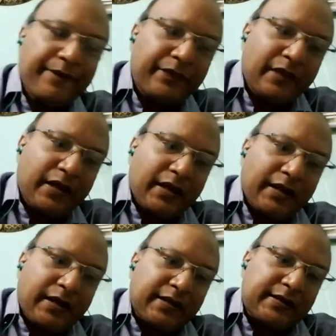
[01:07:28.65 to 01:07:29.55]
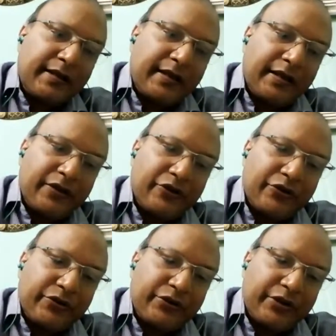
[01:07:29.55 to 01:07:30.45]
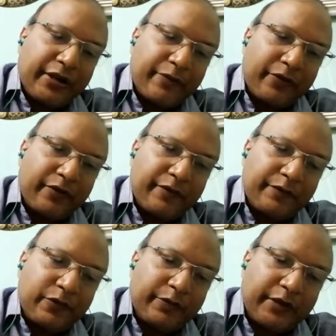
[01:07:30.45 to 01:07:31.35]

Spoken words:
That's the induced dipole moment.